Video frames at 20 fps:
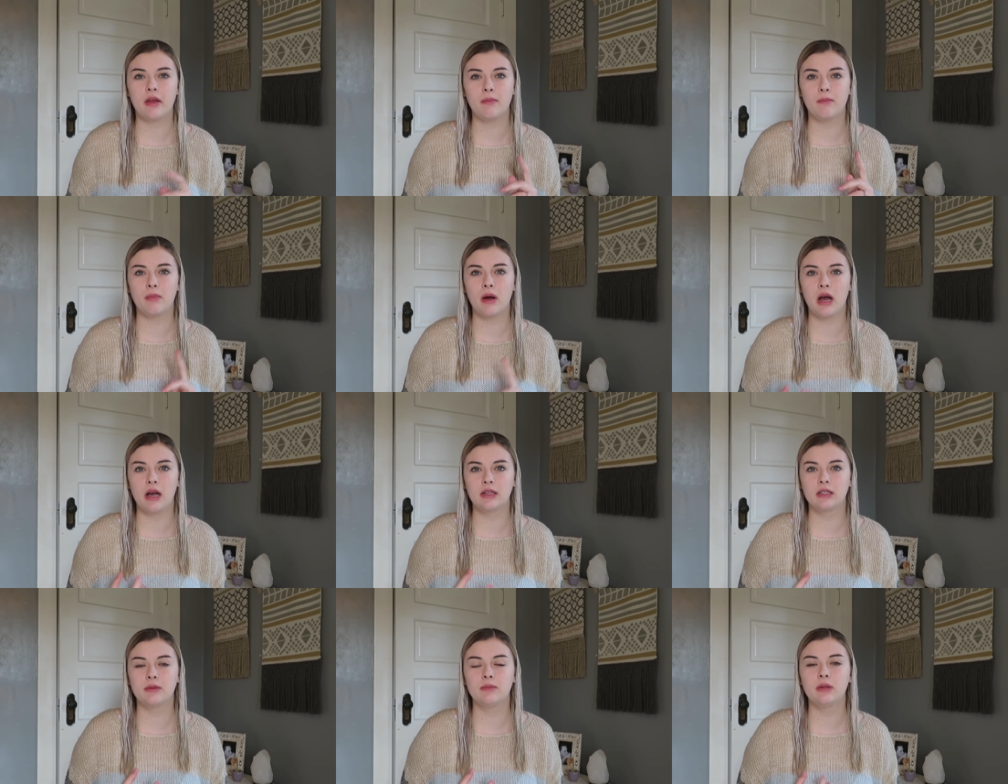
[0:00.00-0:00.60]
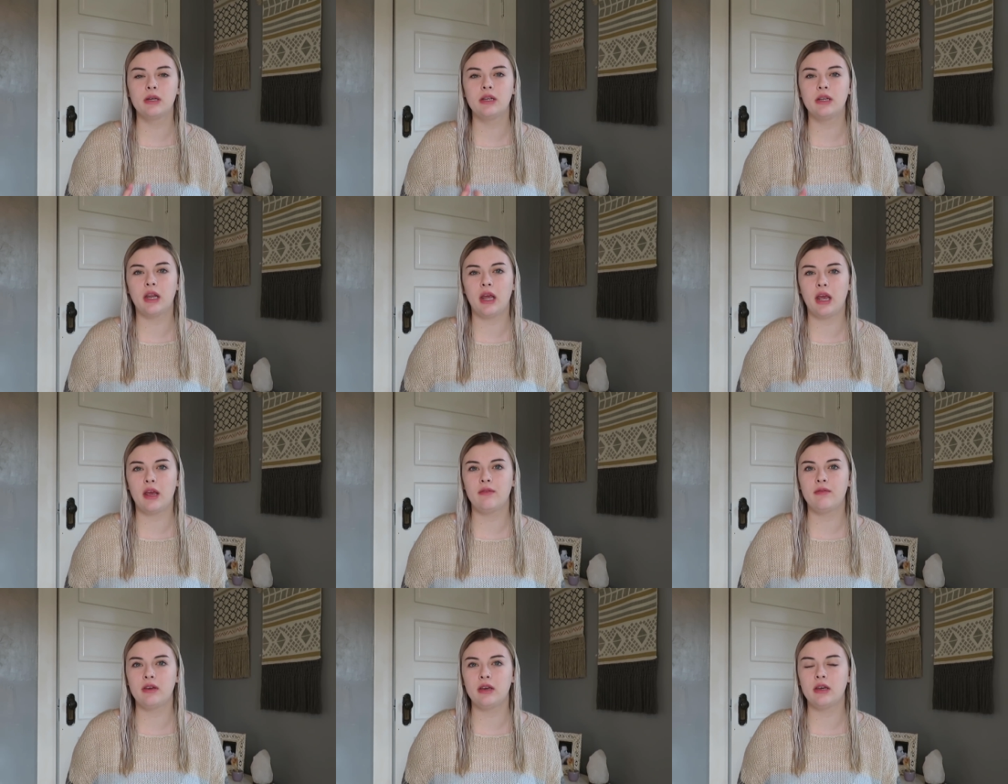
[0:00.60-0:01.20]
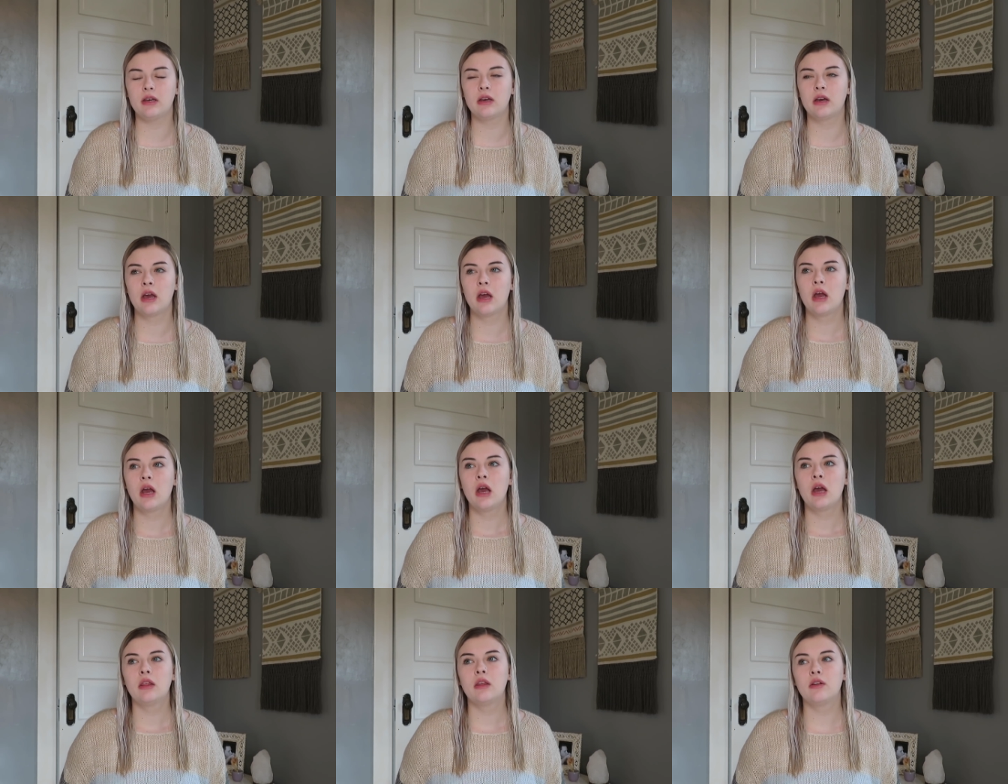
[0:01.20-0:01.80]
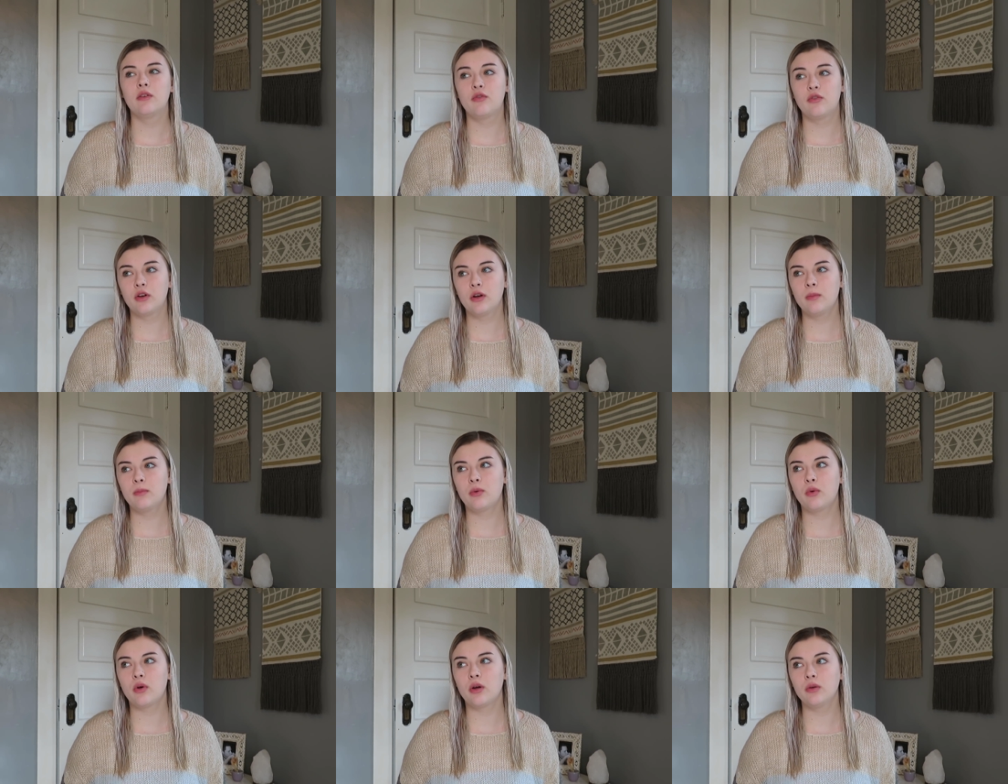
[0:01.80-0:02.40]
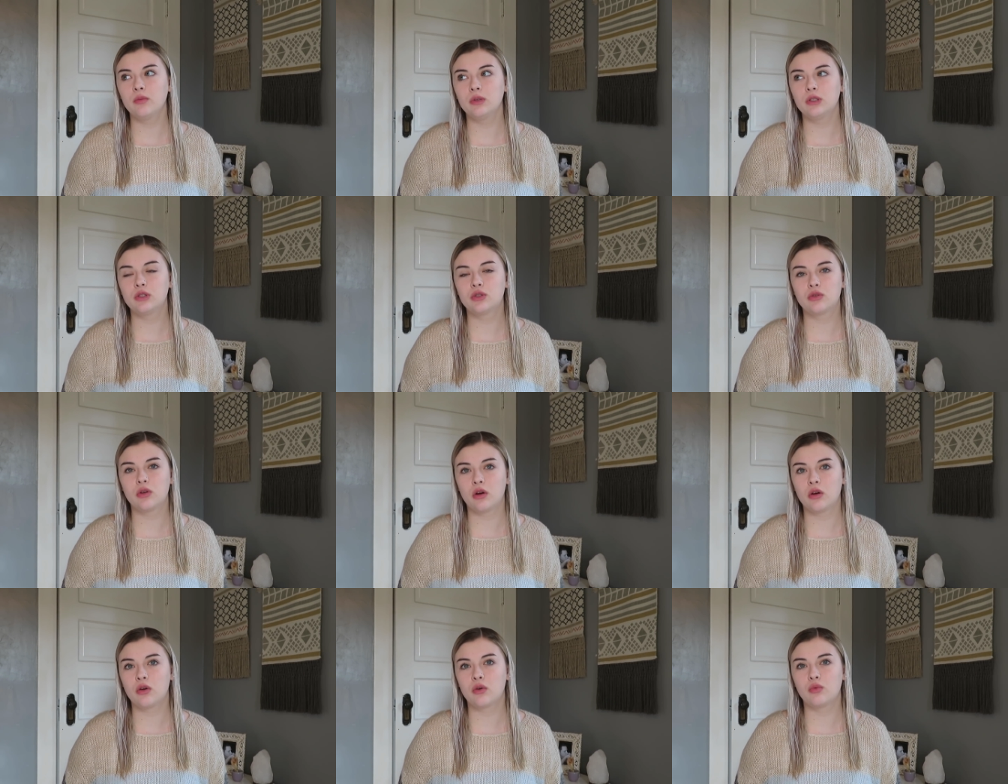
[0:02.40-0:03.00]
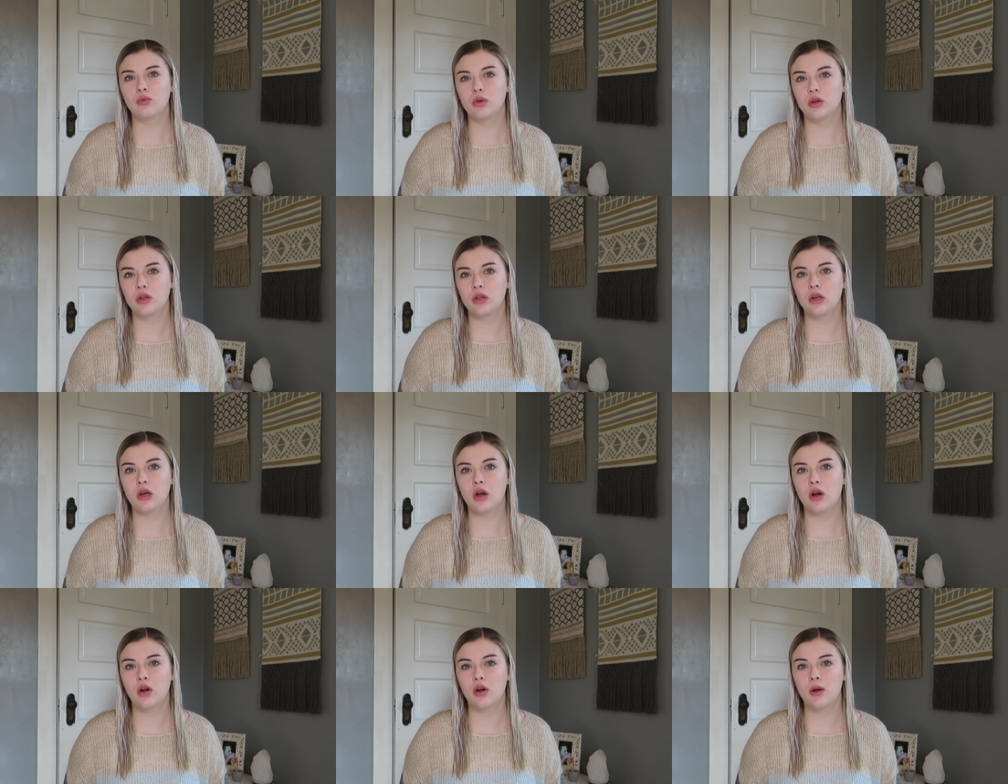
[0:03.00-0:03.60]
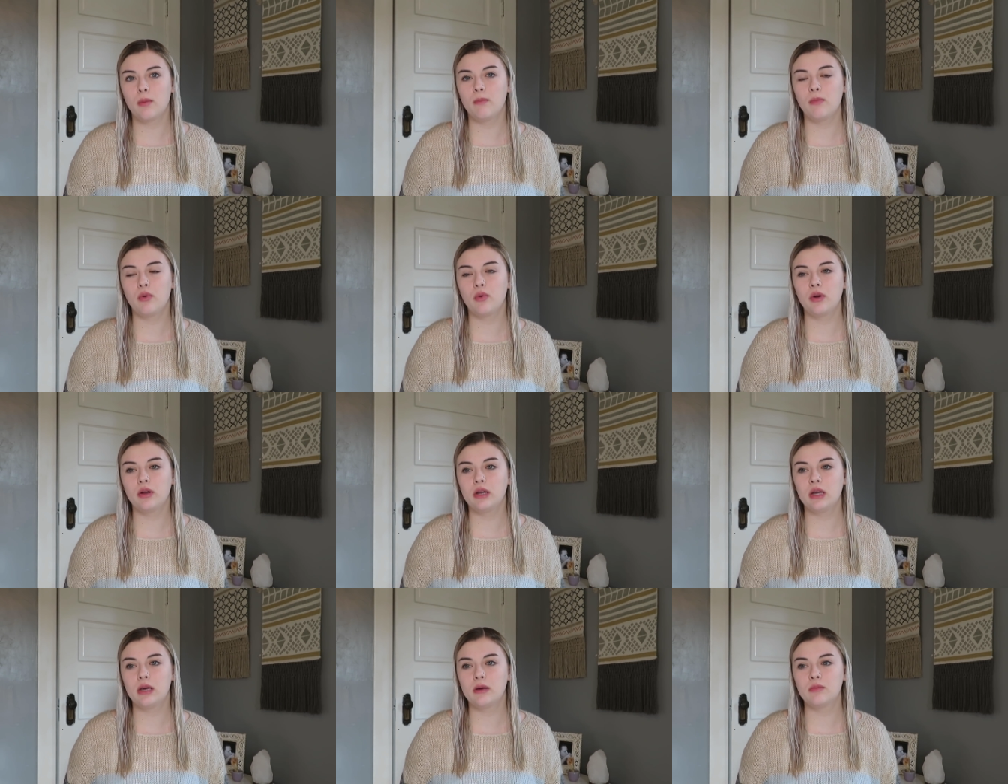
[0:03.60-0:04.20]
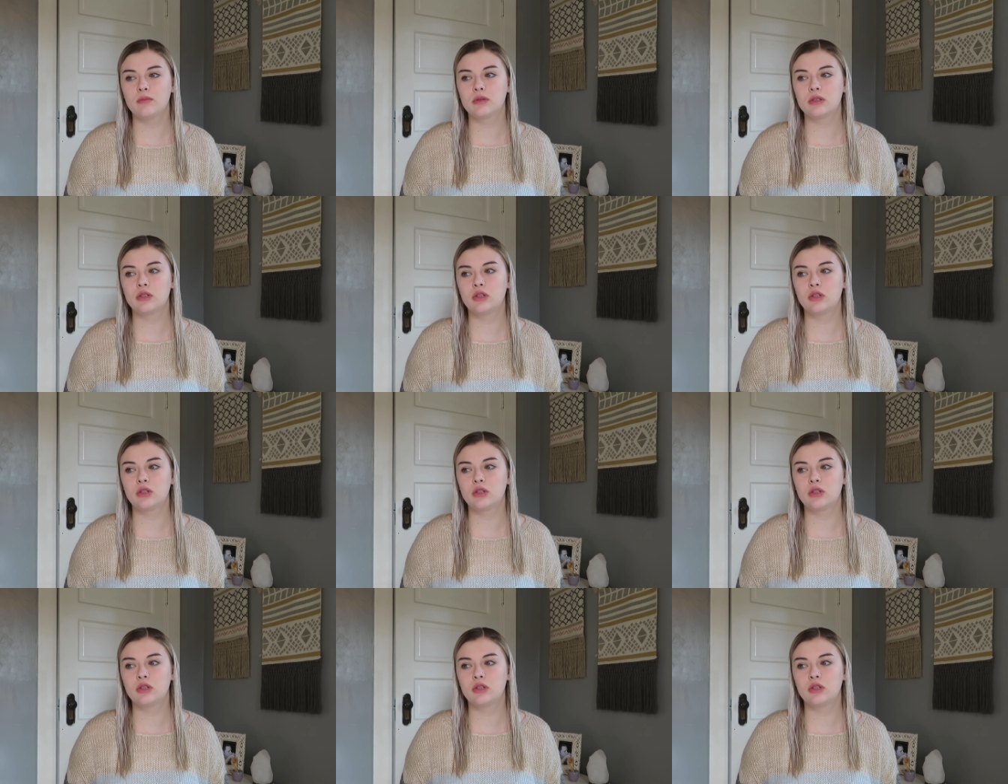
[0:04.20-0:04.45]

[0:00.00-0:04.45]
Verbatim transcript: then possibly Navy. Then for a boy, we struggle really hard on boy names.